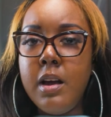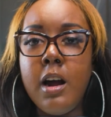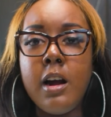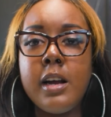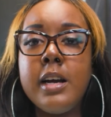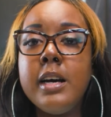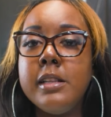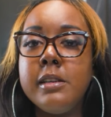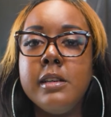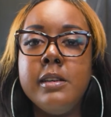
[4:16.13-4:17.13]
our
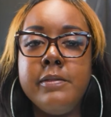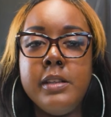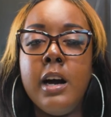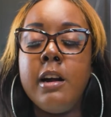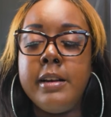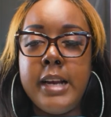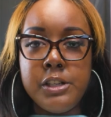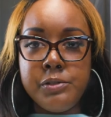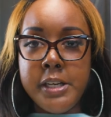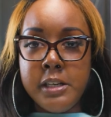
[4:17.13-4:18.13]
color of our
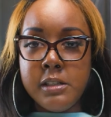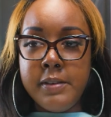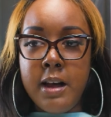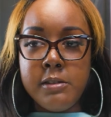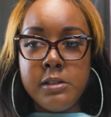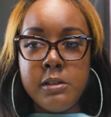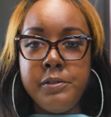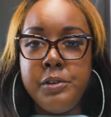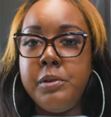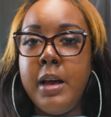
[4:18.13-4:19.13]
natural hair is found. So
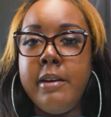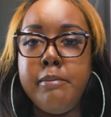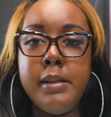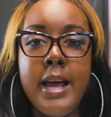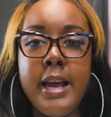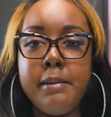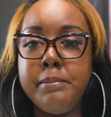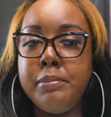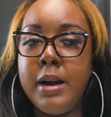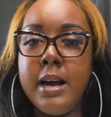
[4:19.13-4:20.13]
if you have
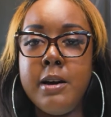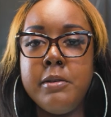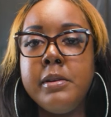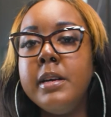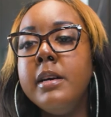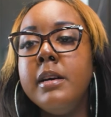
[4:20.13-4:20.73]
black, brown,